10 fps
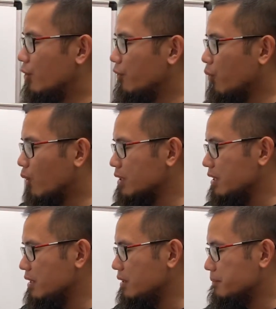For
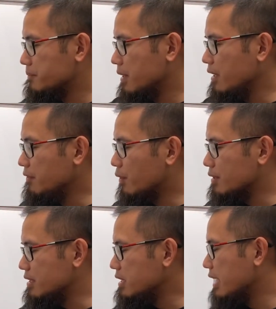the
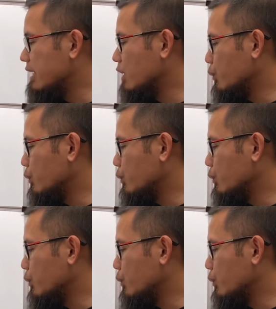inverse secant,